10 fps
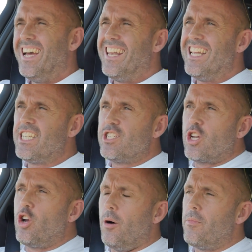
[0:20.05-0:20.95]
And this is a
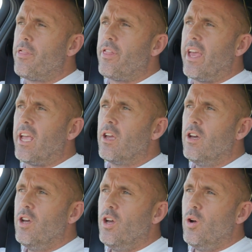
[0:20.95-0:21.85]
common thing
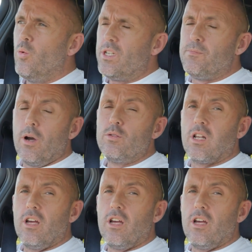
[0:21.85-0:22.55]
which most